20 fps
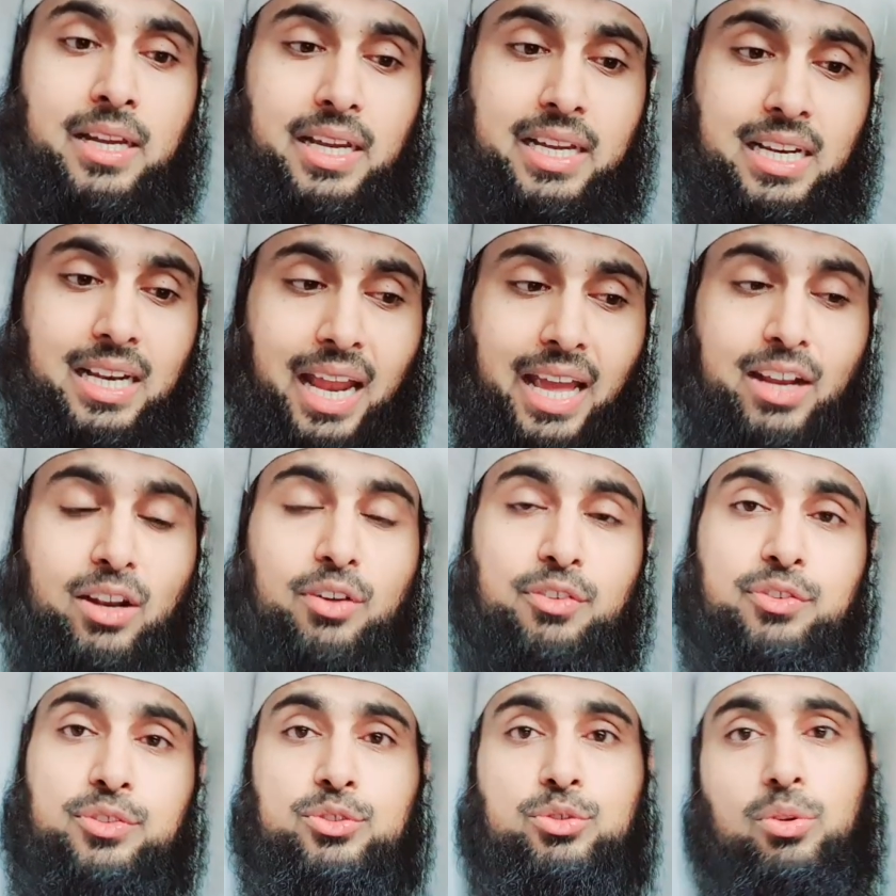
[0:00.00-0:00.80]
In light
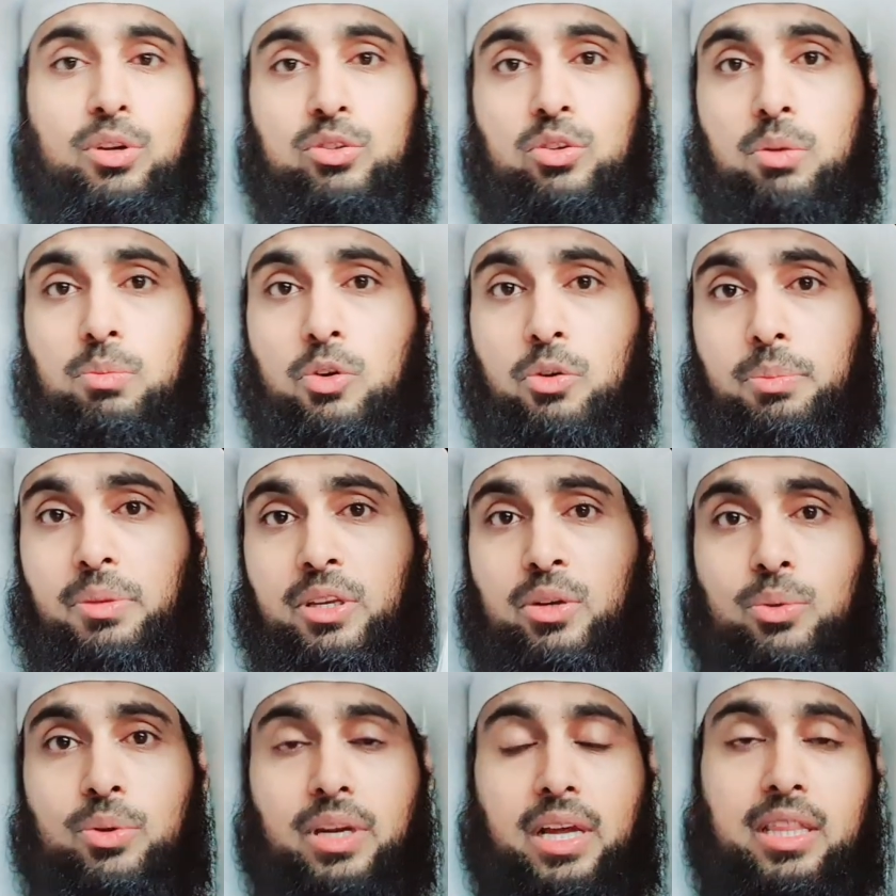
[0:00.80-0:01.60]
of Surah
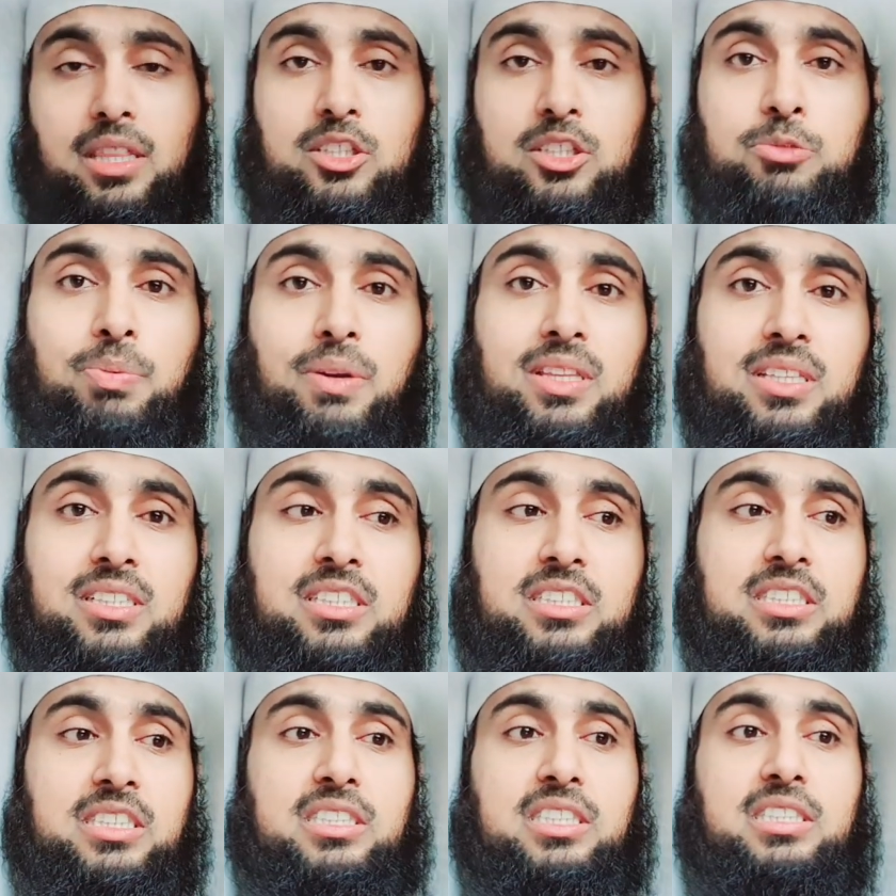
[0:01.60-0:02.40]
Al-Mu'minun and this, brothers
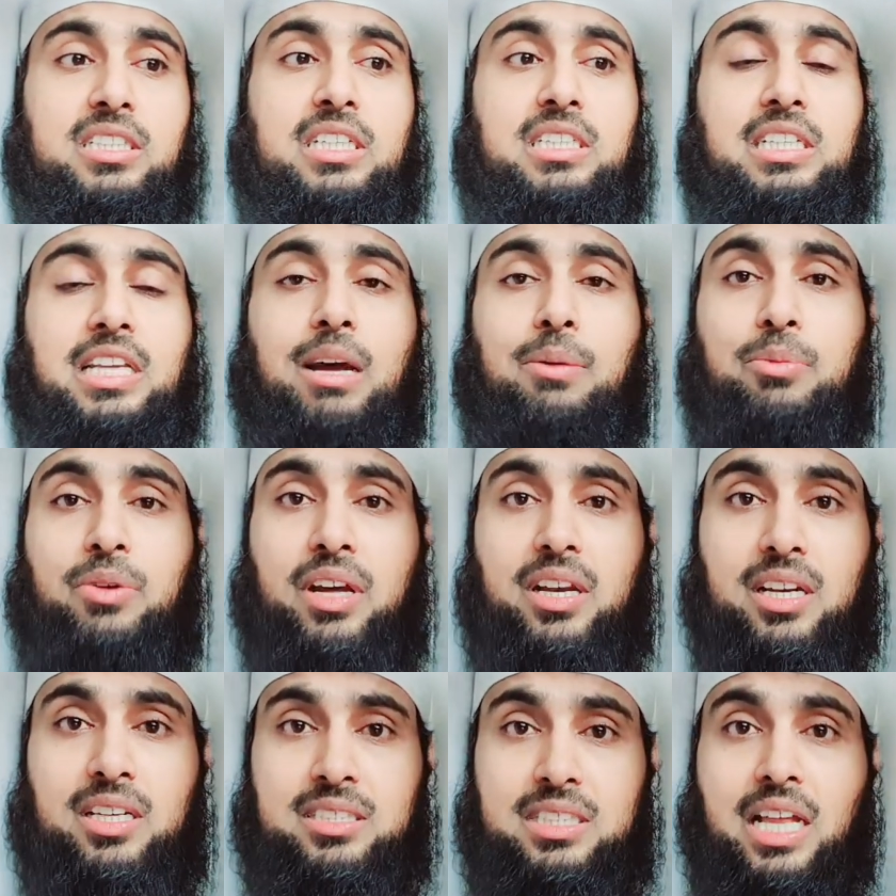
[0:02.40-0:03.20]
and sisters in Islam, we
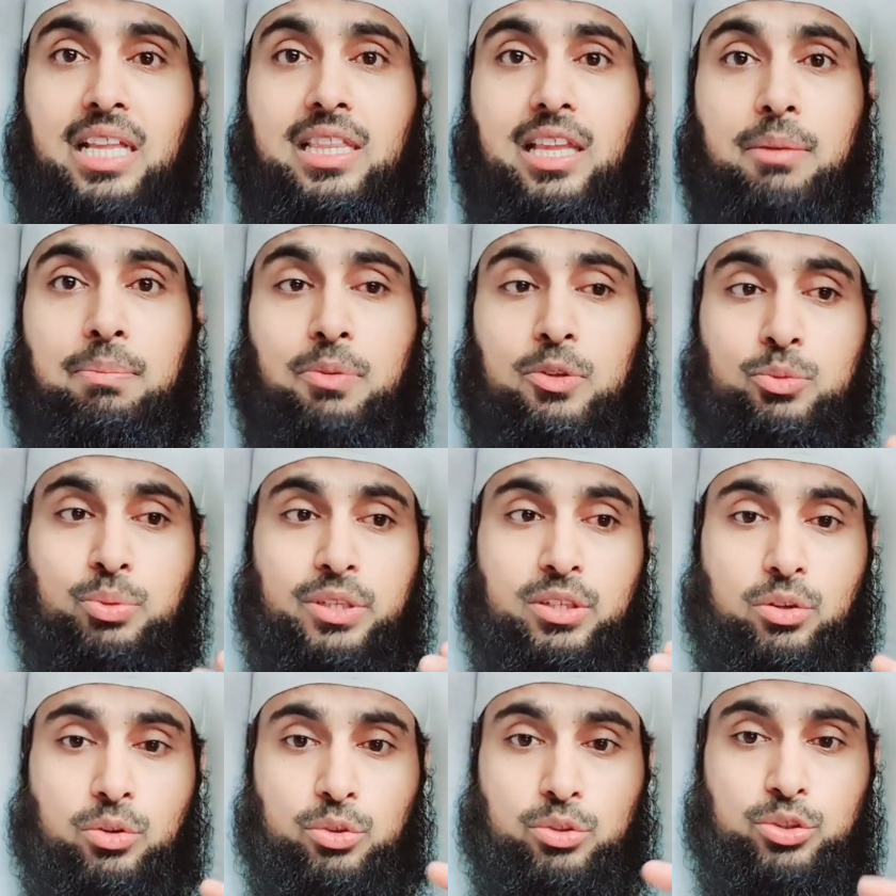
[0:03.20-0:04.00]
understand that
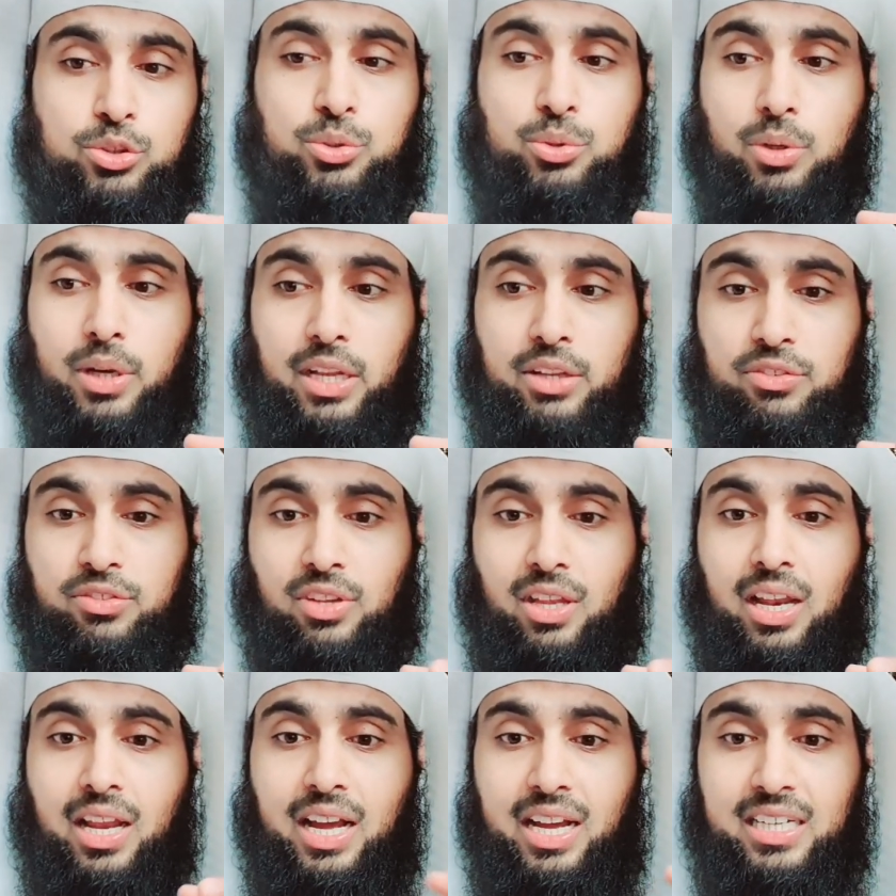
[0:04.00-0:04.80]
between khushu' and
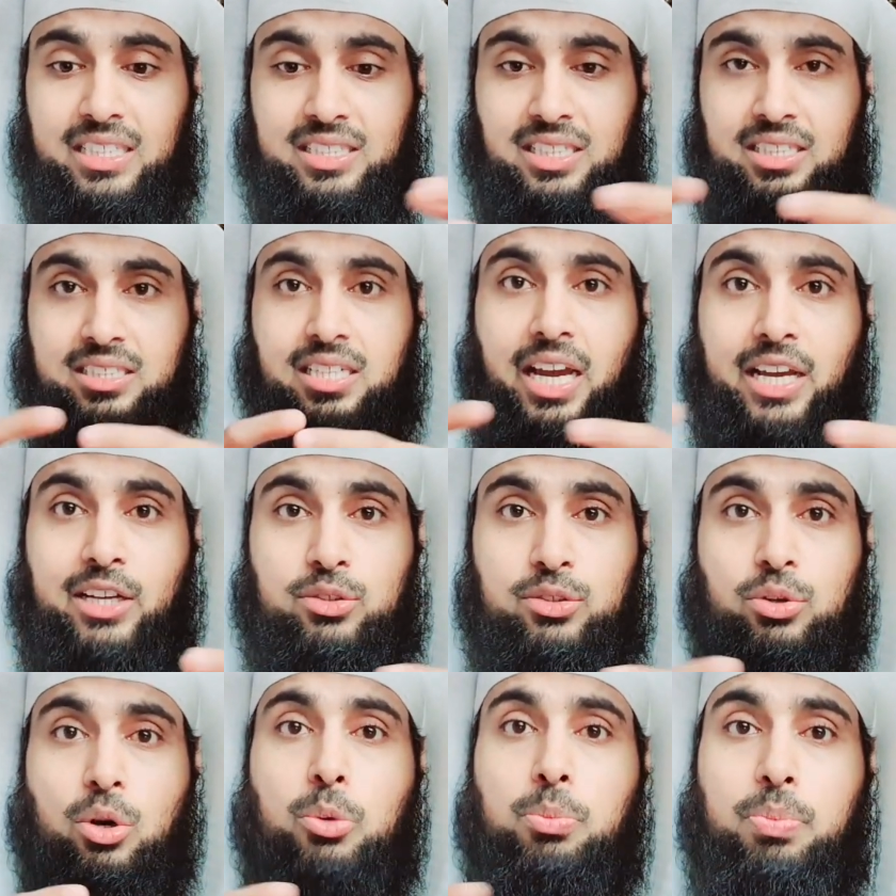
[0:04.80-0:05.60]
salah is a tight
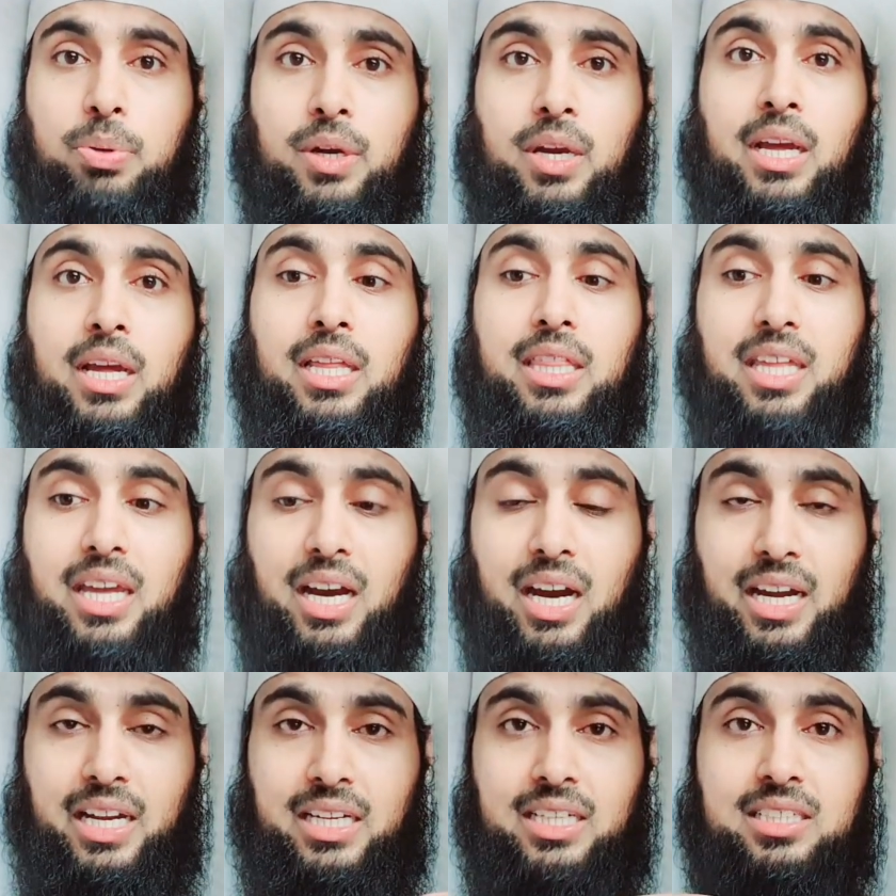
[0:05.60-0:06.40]
rope. They
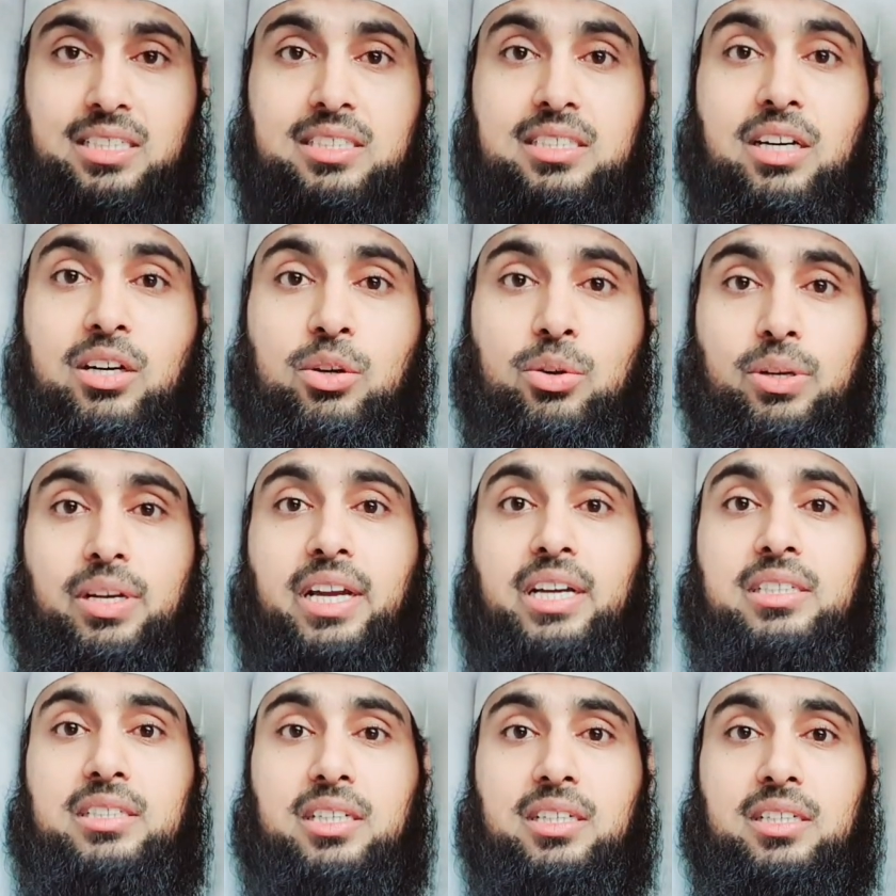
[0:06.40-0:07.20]
are
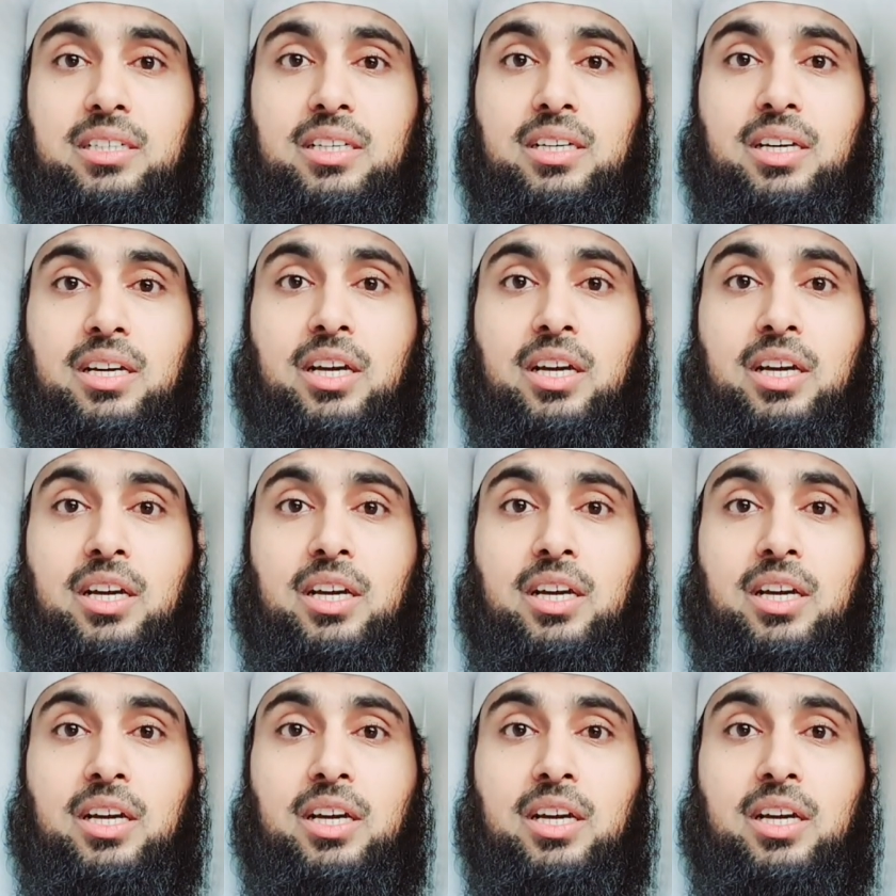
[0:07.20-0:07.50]
interconnected.